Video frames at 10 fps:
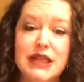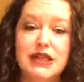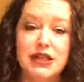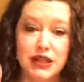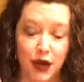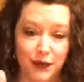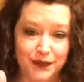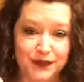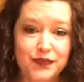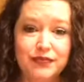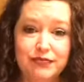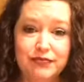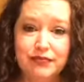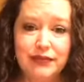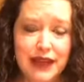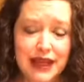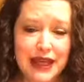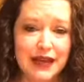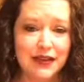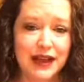So,
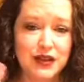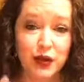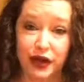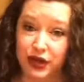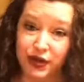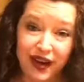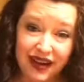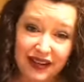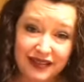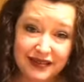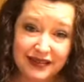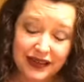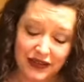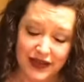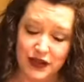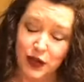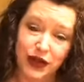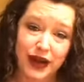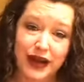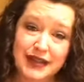if that's where you are, or if that's where
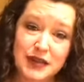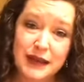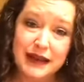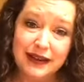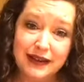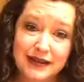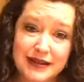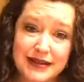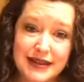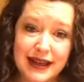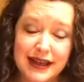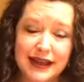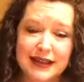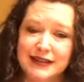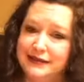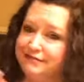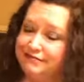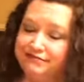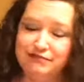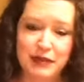your husband is,
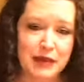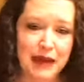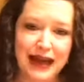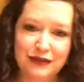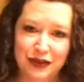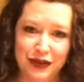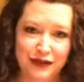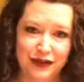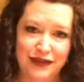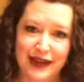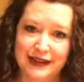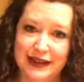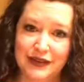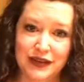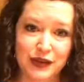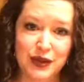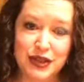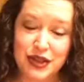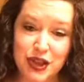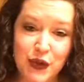be mindful of the fact that if the Lord's
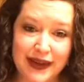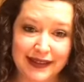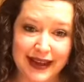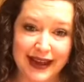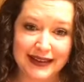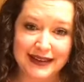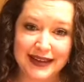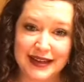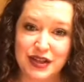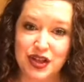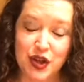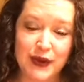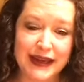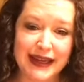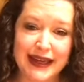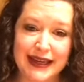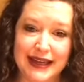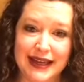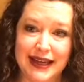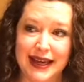doing that, He's doing it
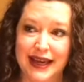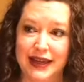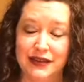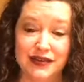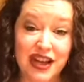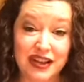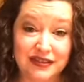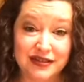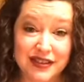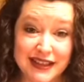out of love